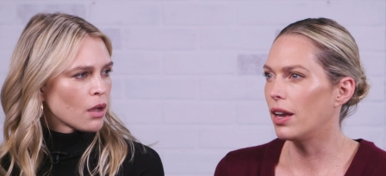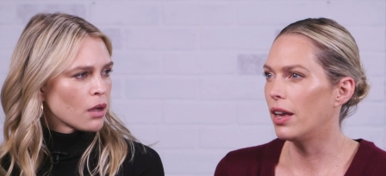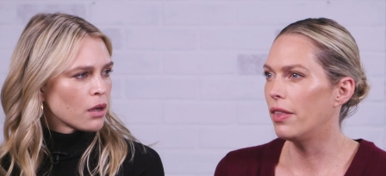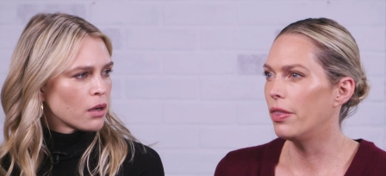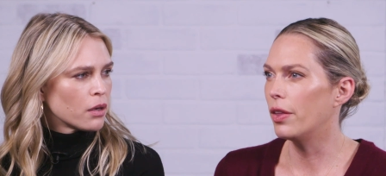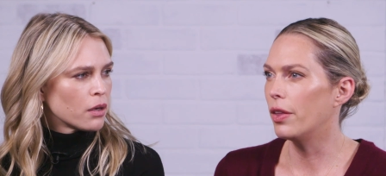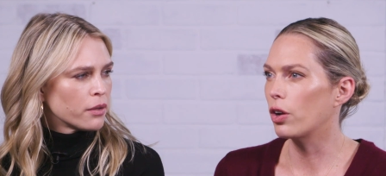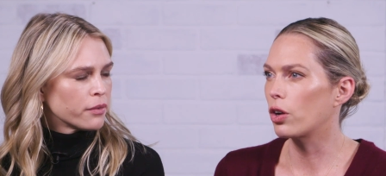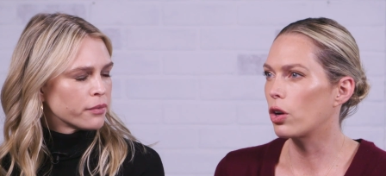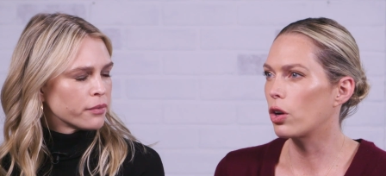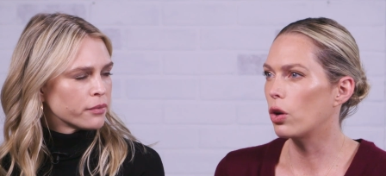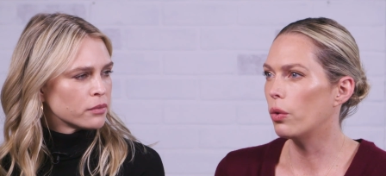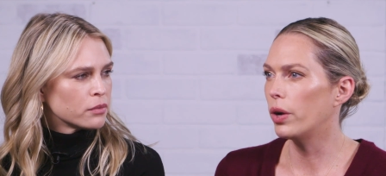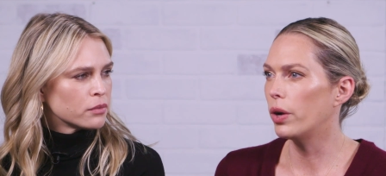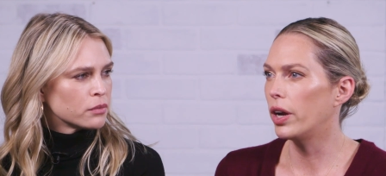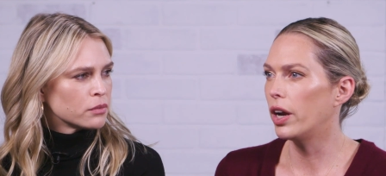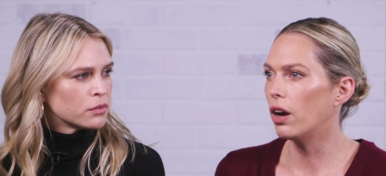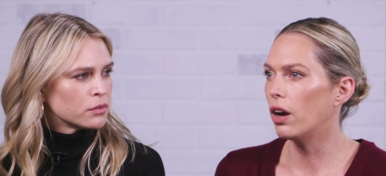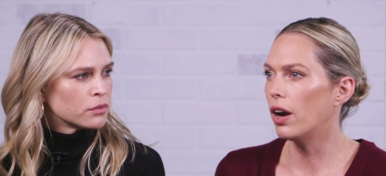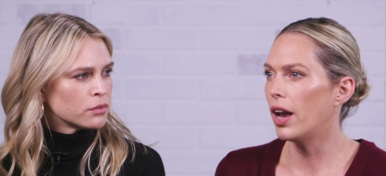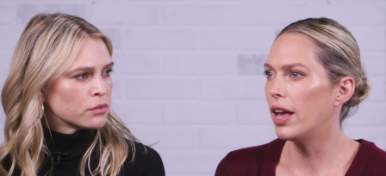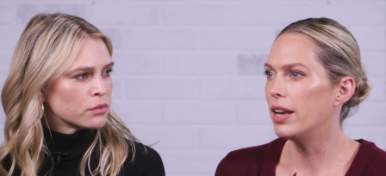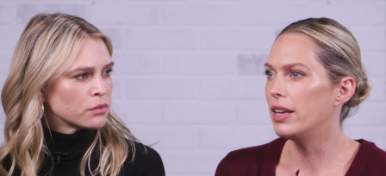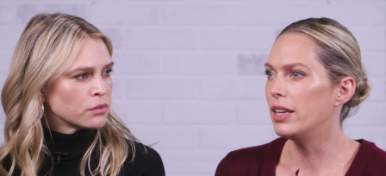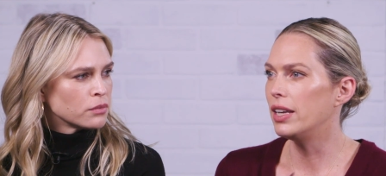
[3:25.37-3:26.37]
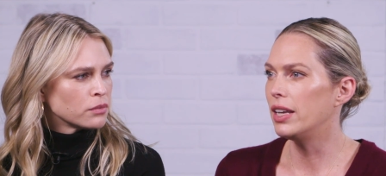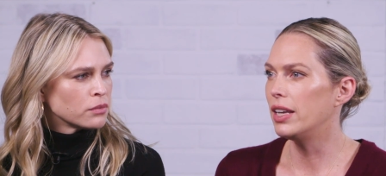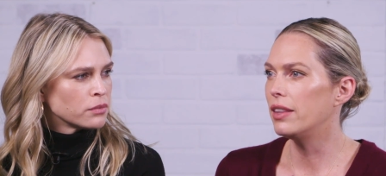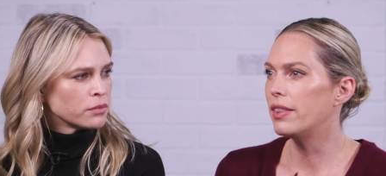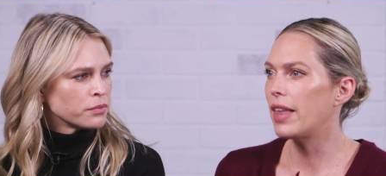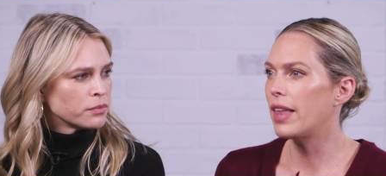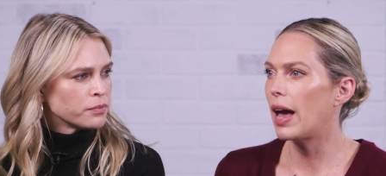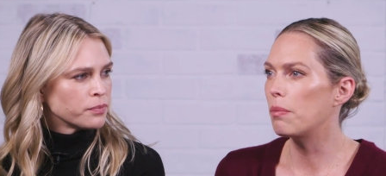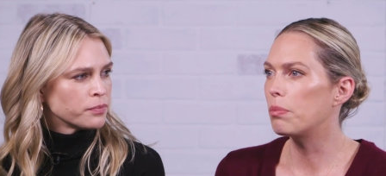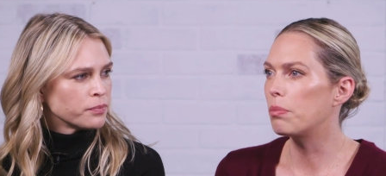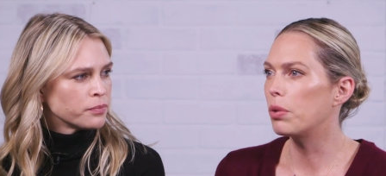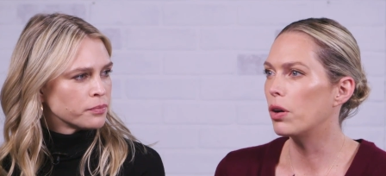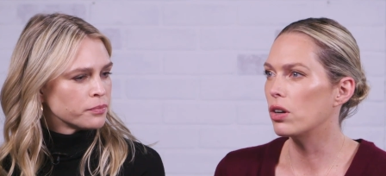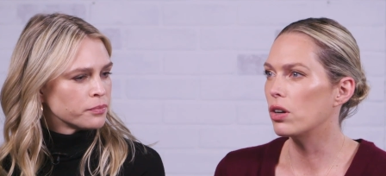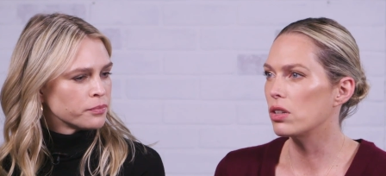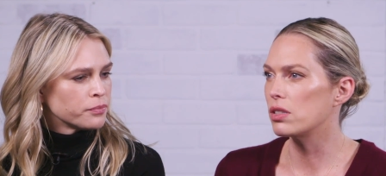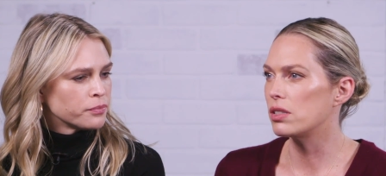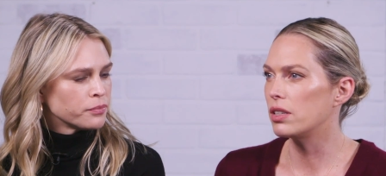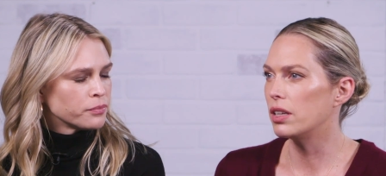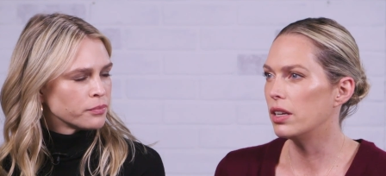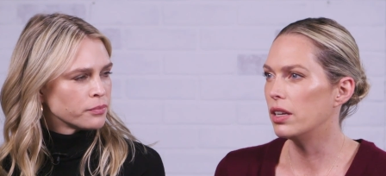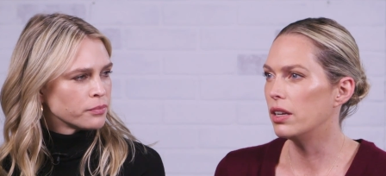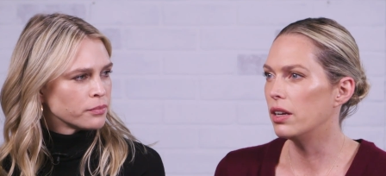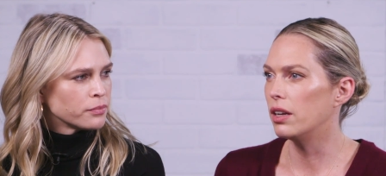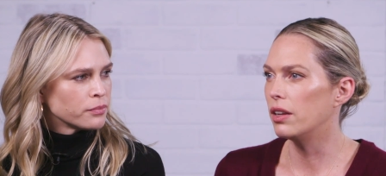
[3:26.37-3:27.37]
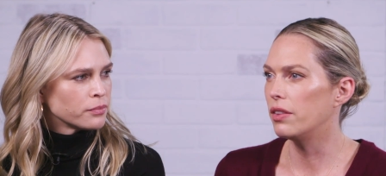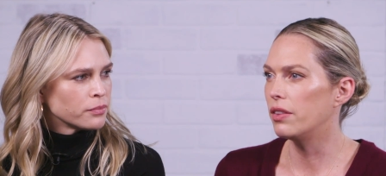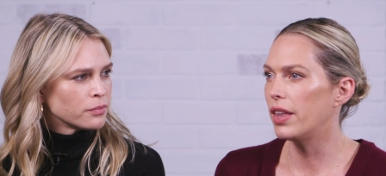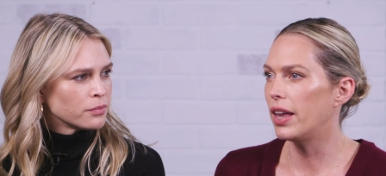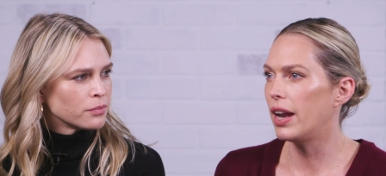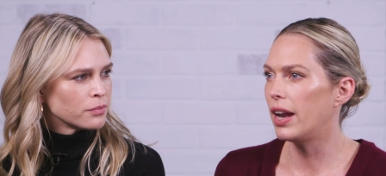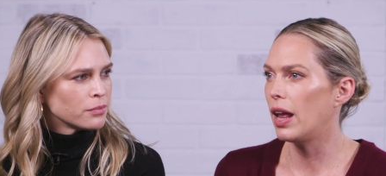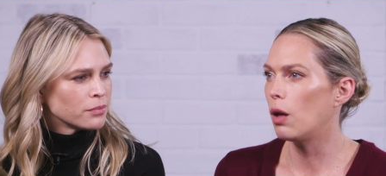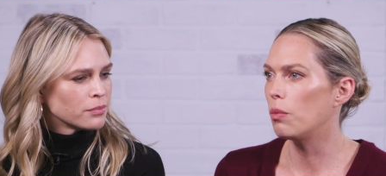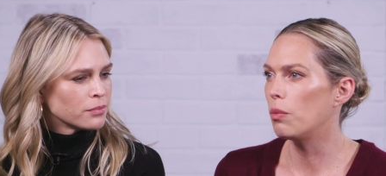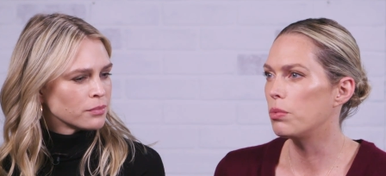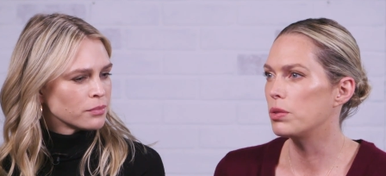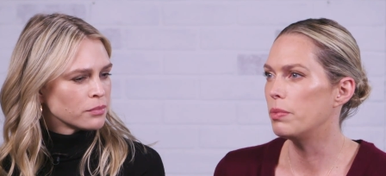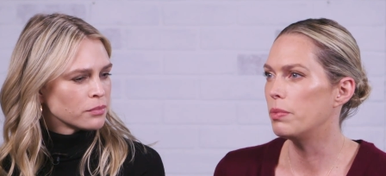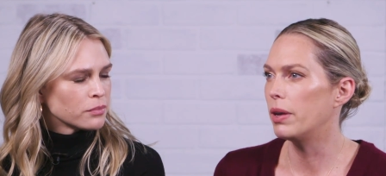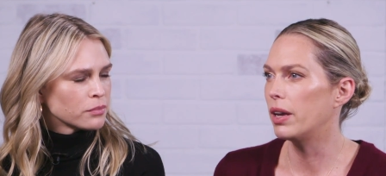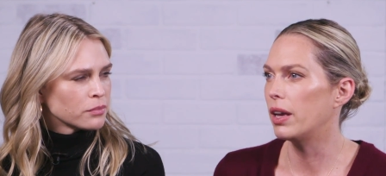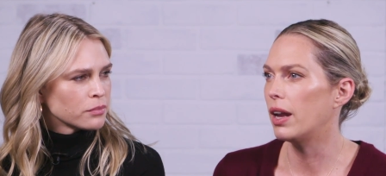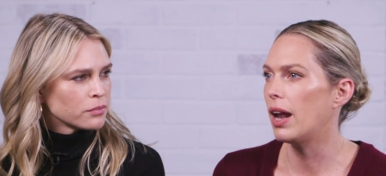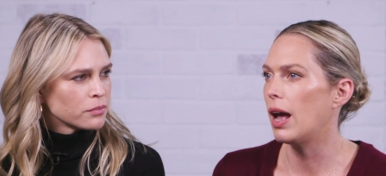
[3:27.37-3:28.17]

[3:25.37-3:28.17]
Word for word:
Speaker 1: in their career and need that person that helps make it